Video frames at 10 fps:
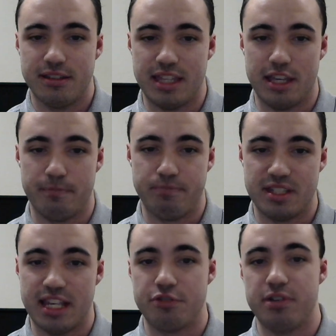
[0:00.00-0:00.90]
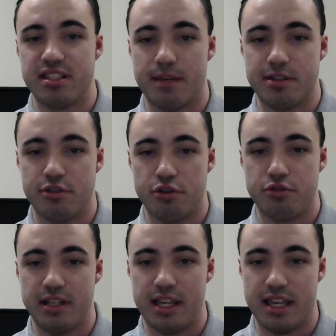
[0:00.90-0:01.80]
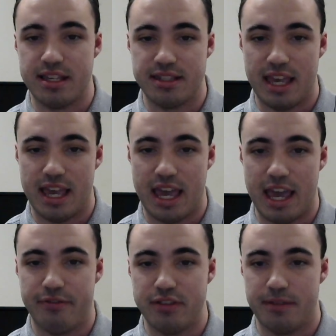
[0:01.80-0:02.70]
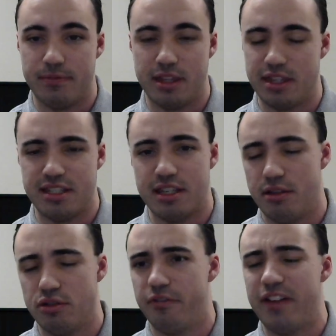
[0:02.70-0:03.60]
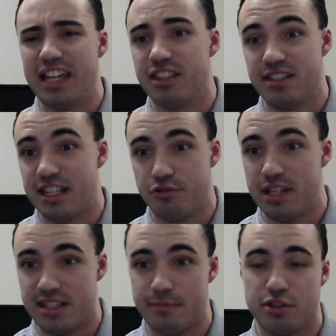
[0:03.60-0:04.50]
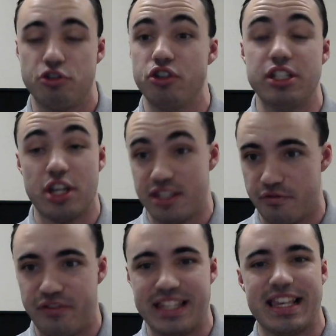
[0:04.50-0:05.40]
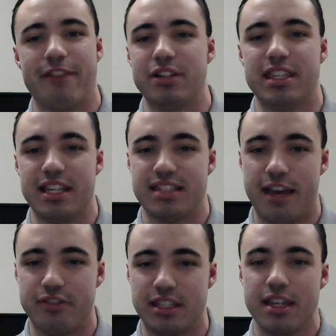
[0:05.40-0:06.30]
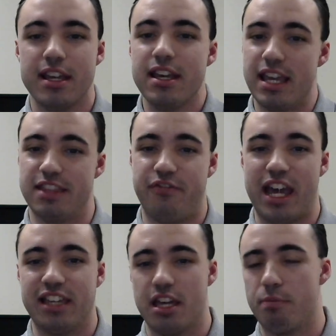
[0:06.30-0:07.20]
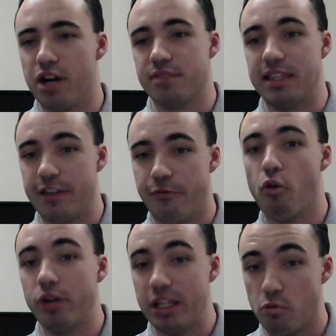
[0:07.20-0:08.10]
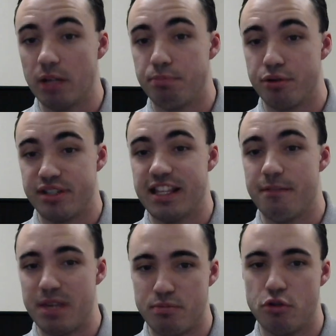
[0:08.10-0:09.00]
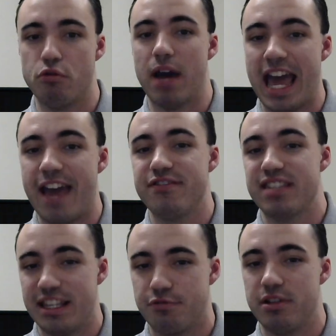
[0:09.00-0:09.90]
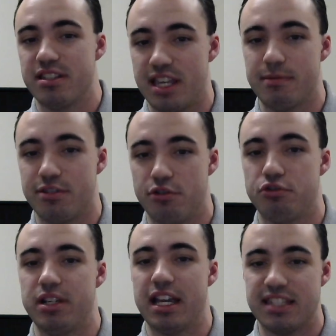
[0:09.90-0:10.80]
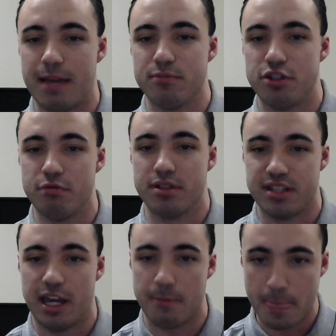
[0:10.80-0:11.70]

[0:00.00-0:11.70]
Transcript: that sex reassignment surgery is evident, the fact that the sex reassignment surgery doesn't fix everything is evident in the fact that approximately 41% of people who have sex reassignment surgery attempt suicide.